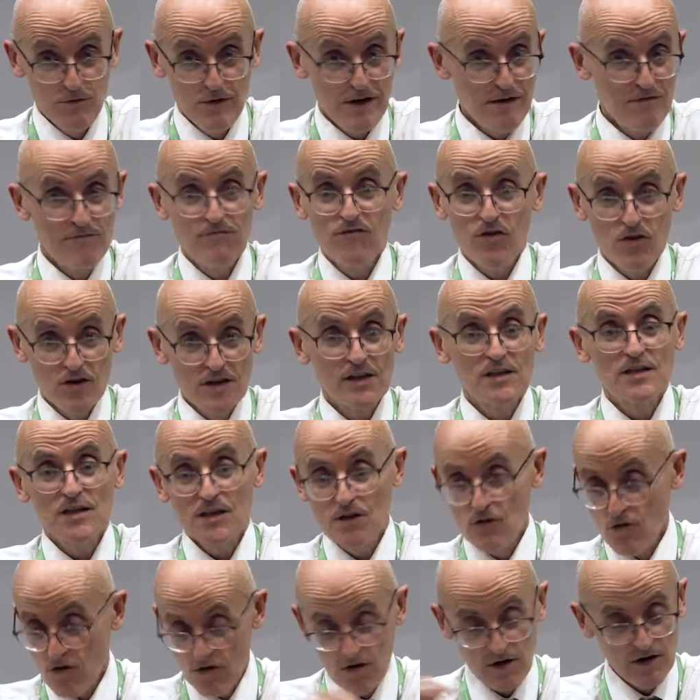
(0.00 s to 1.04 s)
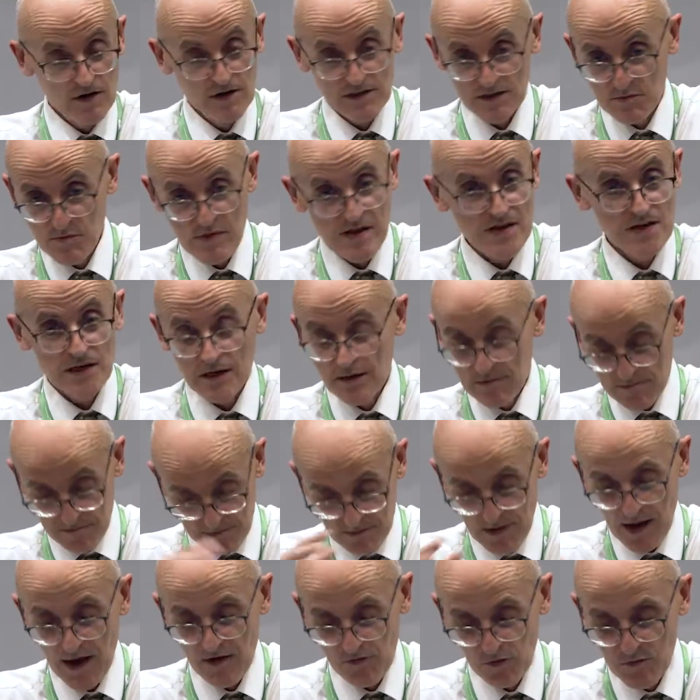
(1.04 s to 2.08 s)
need funding to organise a meeting,
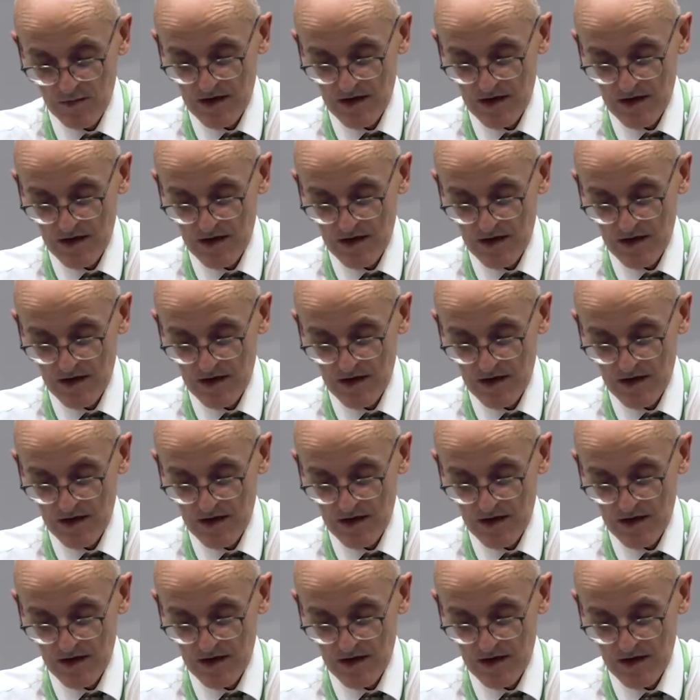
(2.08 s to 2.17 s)
have a